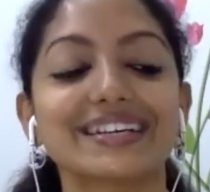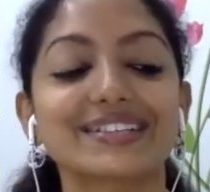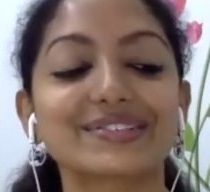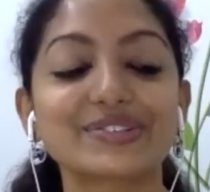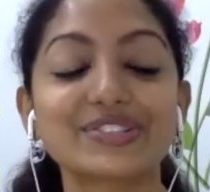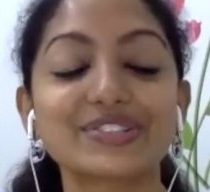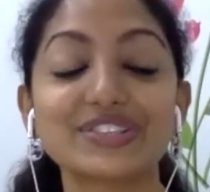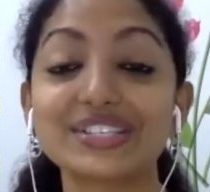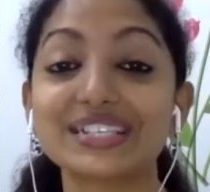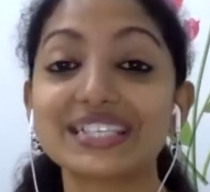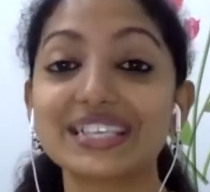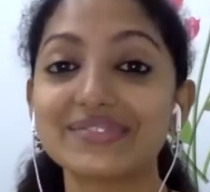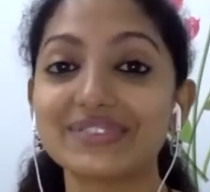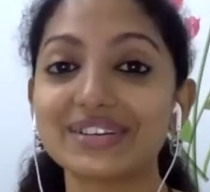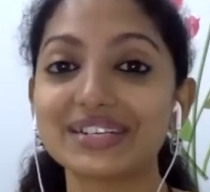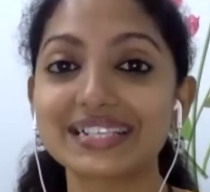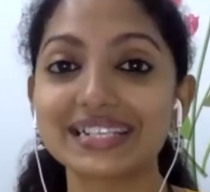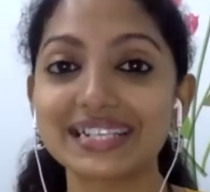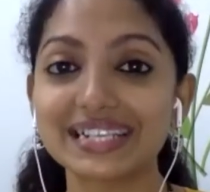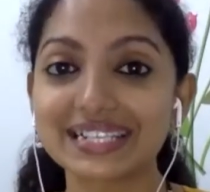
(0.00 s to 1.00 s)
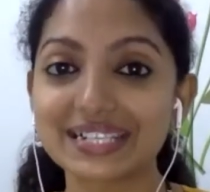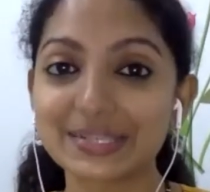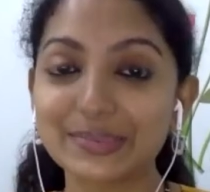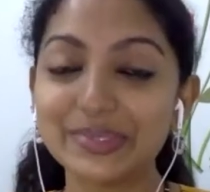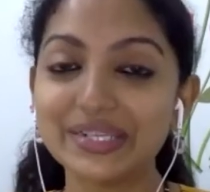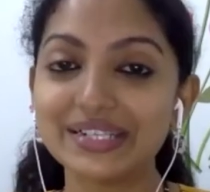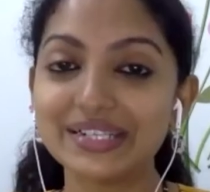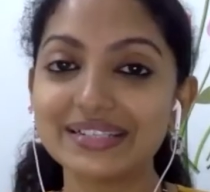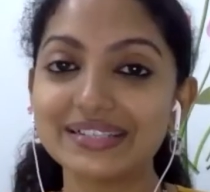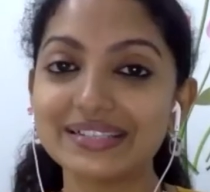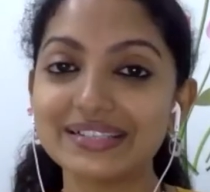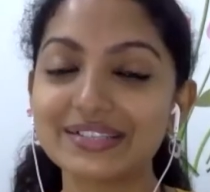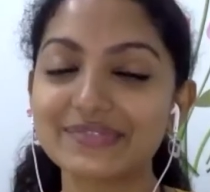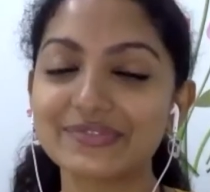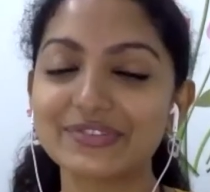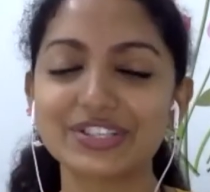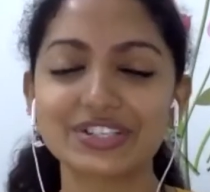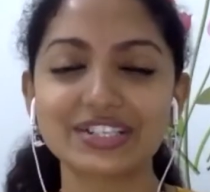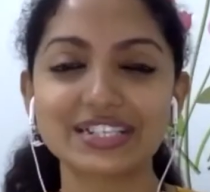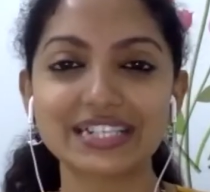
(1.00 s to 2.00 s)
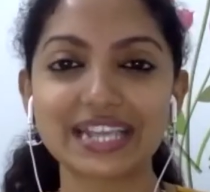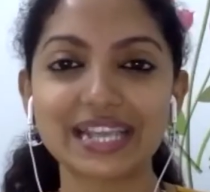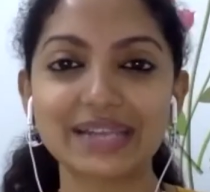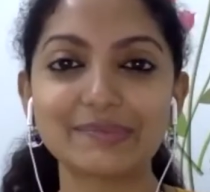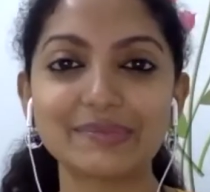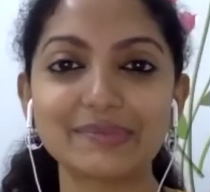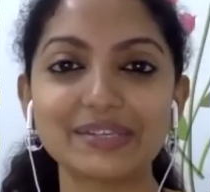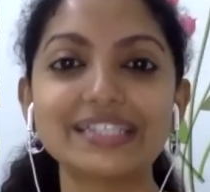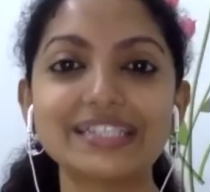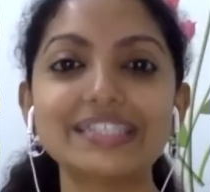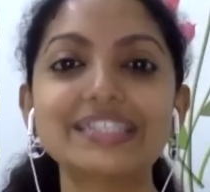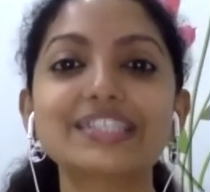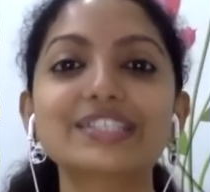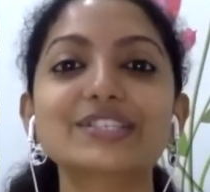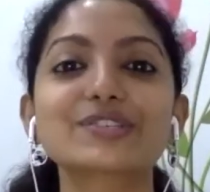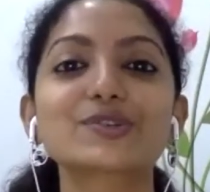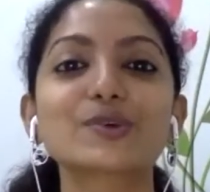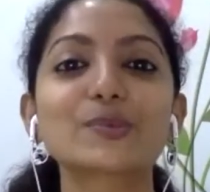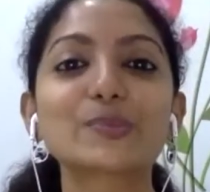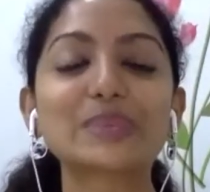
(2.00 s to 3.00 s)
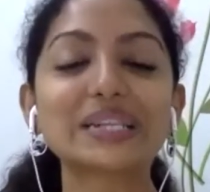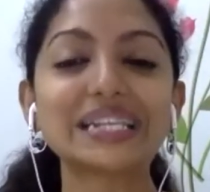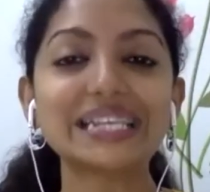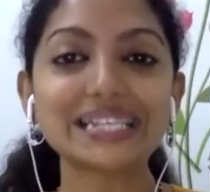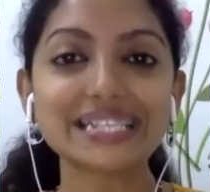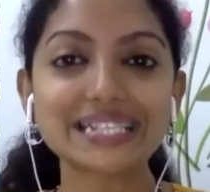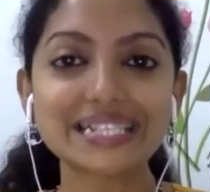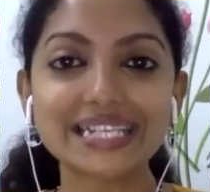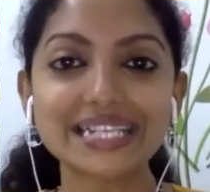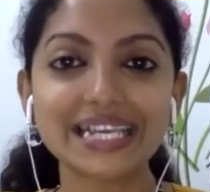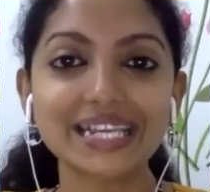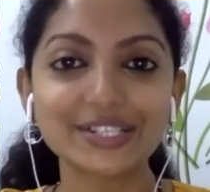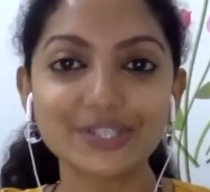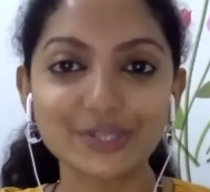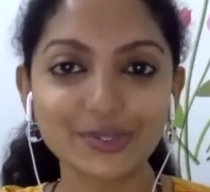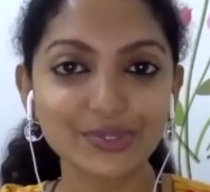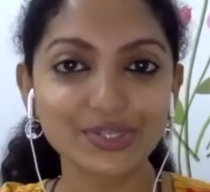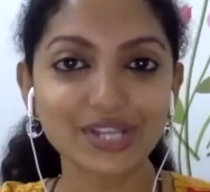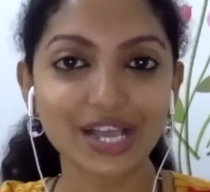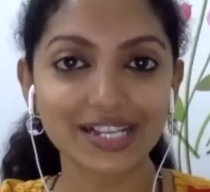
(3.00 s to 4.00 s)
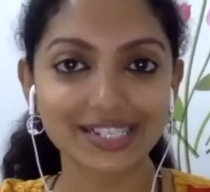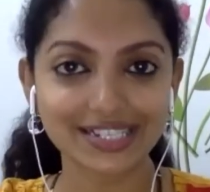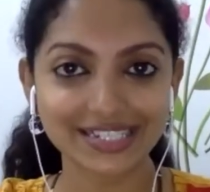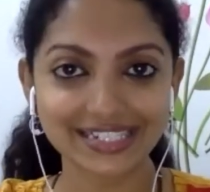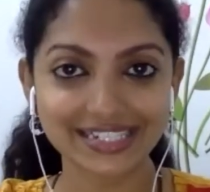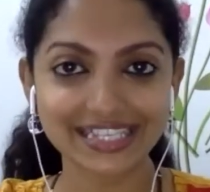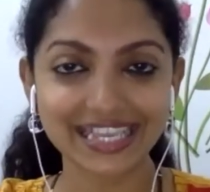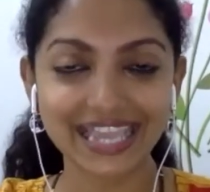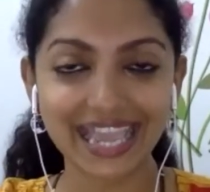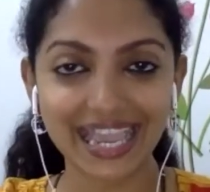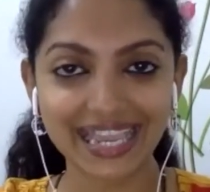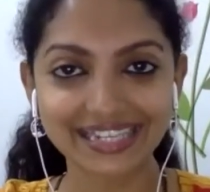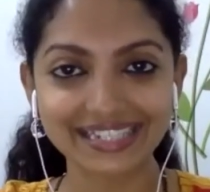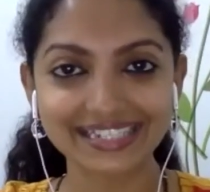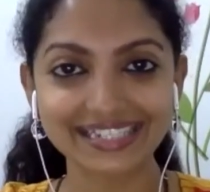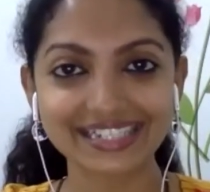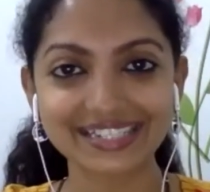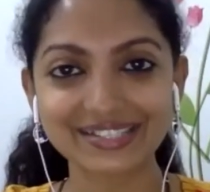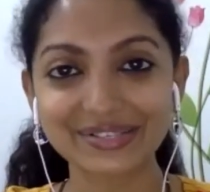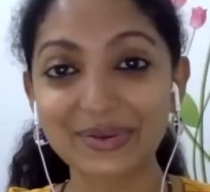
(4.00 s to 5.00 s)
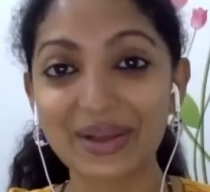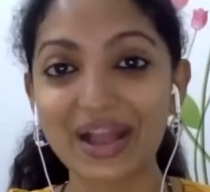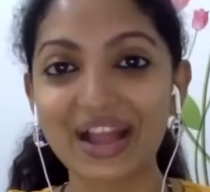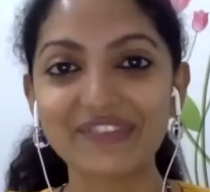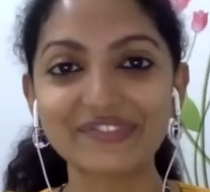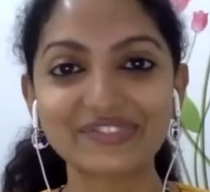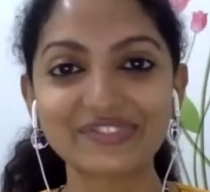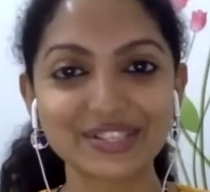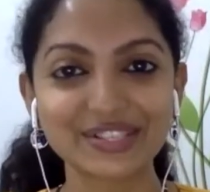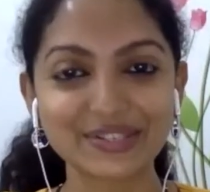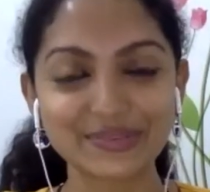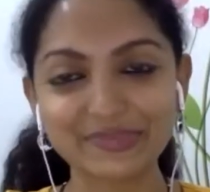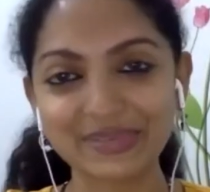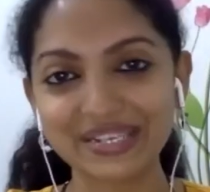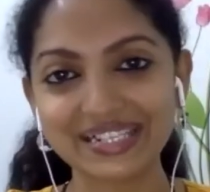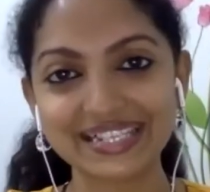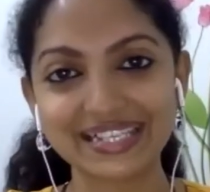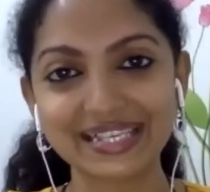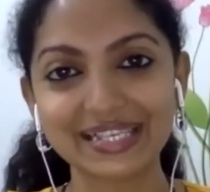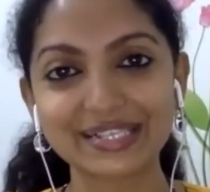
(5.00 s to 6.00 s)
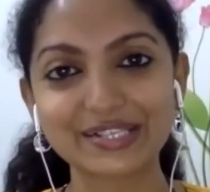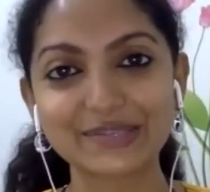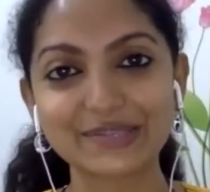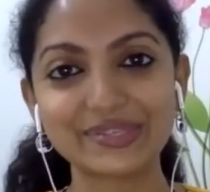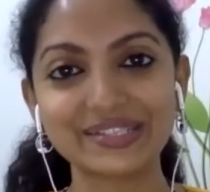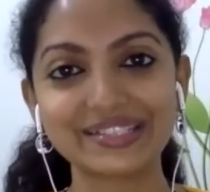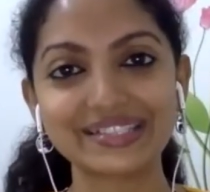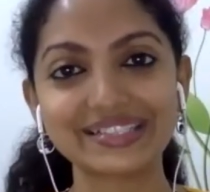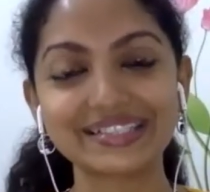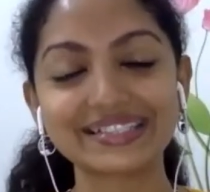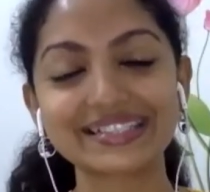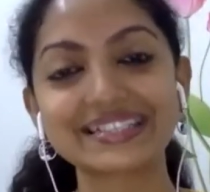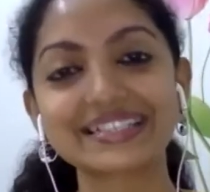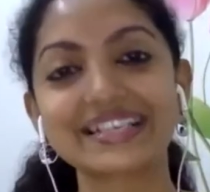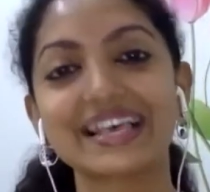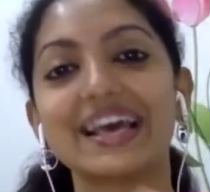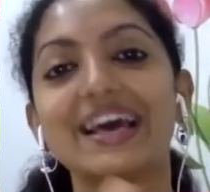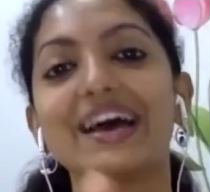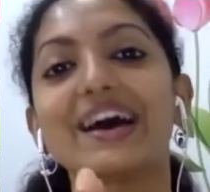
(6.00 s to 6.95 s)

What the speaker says: to just give us an experience for just 10 minutes. So please stay tuned until the end to have this amazing experience.